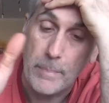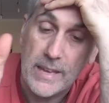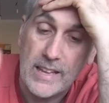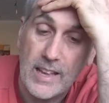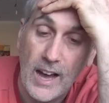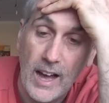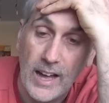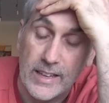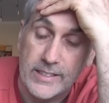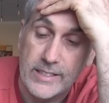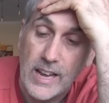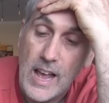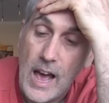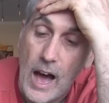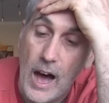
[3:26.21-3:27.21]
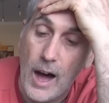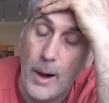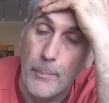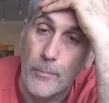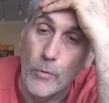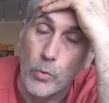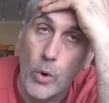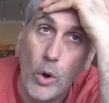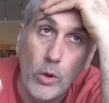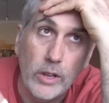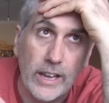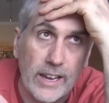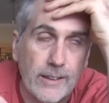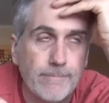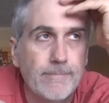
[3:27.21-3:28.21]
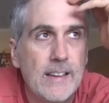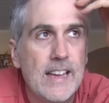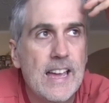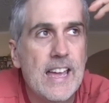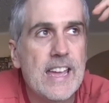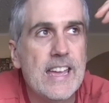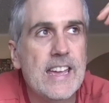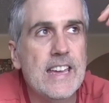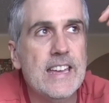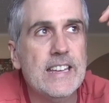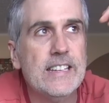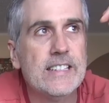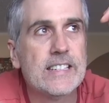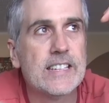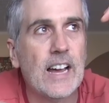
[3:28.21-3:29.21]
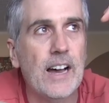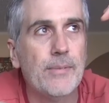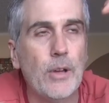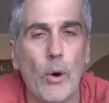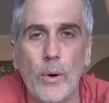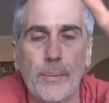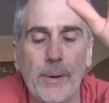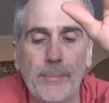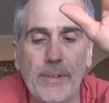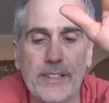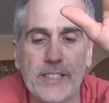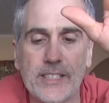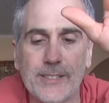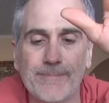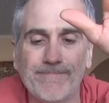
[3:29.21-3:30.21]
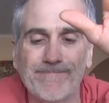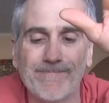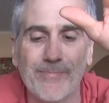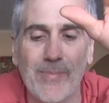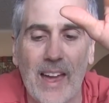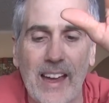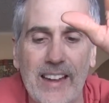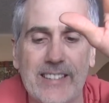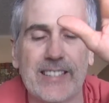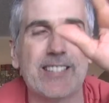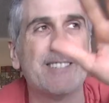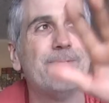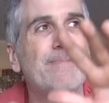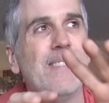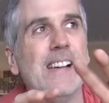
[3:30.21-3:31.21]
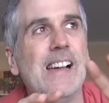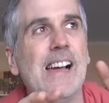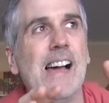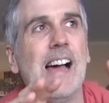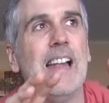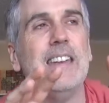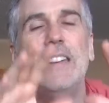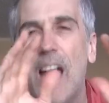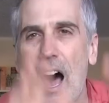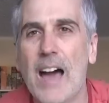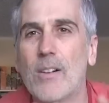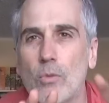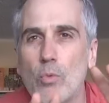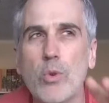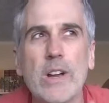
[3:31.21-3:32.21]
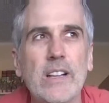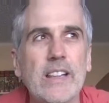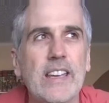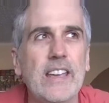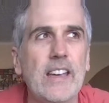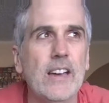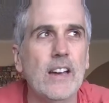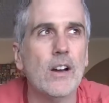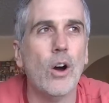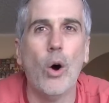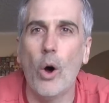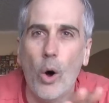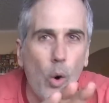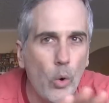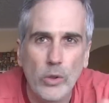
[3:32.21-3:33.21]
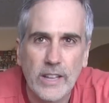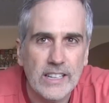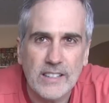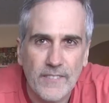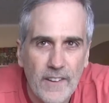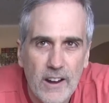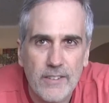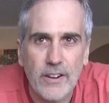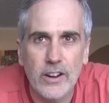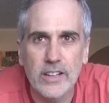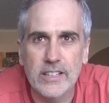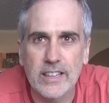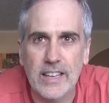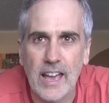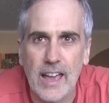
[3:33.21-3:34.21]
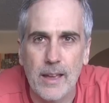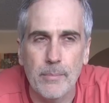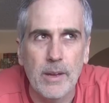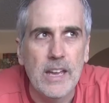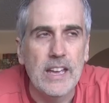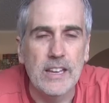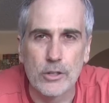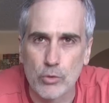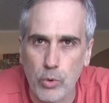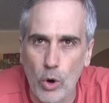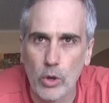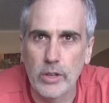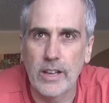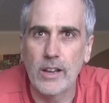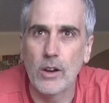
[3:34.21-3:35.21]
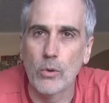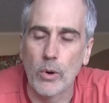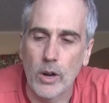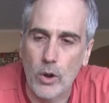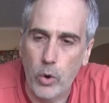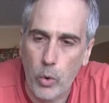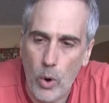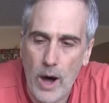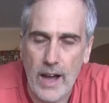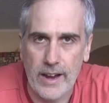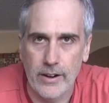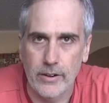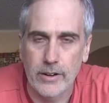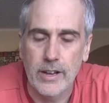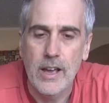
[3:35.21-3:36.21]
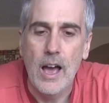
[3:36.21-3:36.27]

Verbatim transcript: because rolling is, you know, it's not really, only at the very, very end of the game is rolling required.